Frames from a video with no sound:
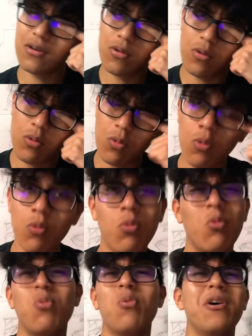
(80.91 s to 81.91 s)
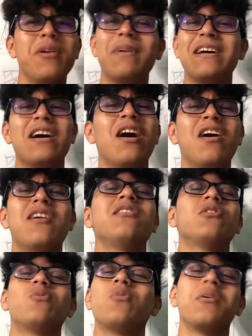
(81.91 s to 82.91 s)
what am I on
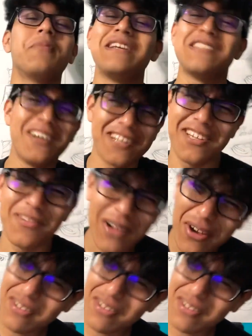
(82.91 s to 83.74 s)
or what am I talking about?